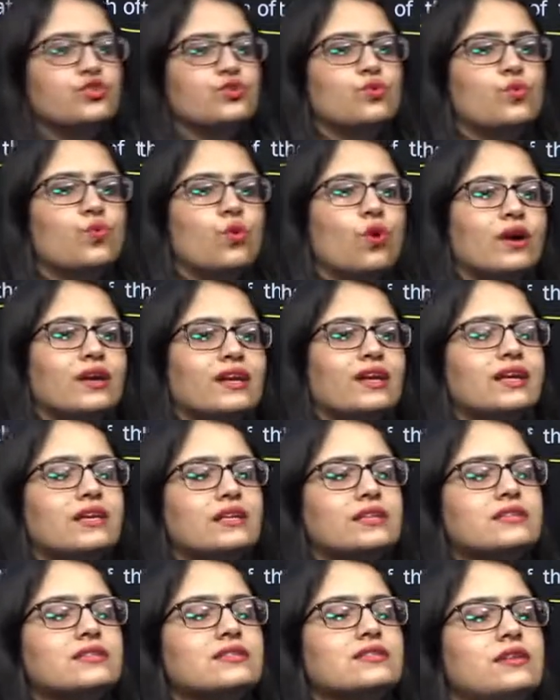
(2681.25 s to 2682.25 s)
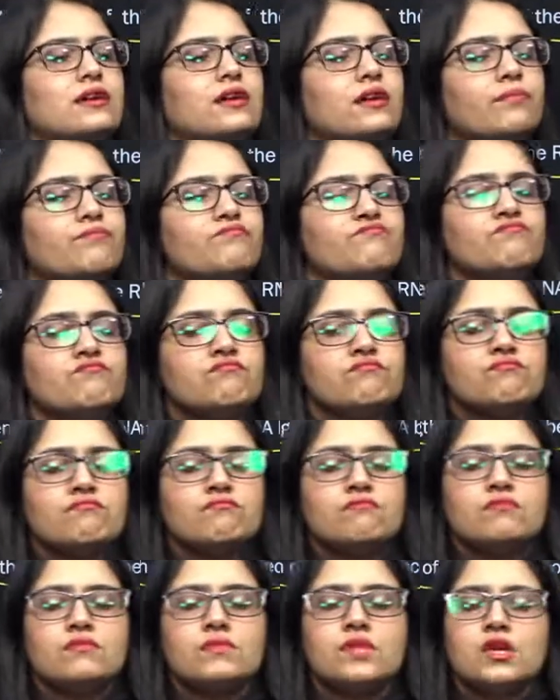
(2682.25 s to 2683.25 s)
you what is the
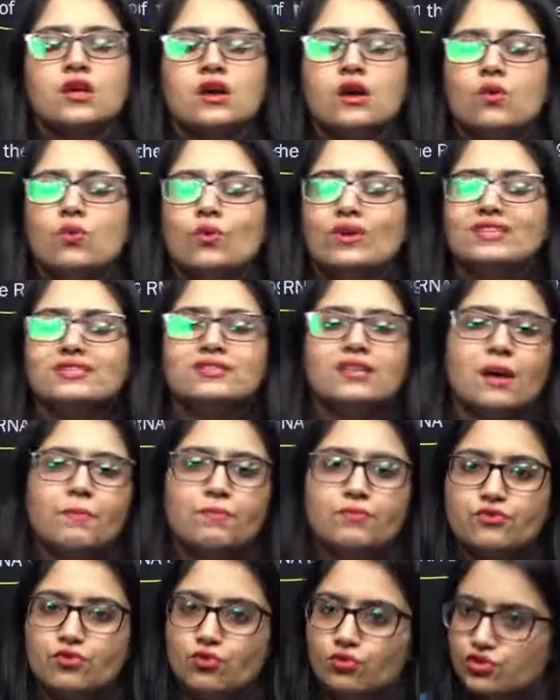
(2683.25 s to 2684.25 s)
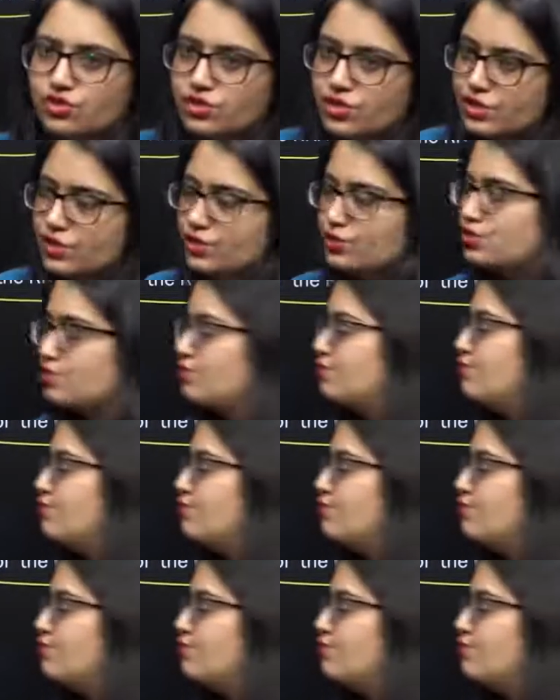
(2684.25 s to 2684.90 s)
What is the approach that you should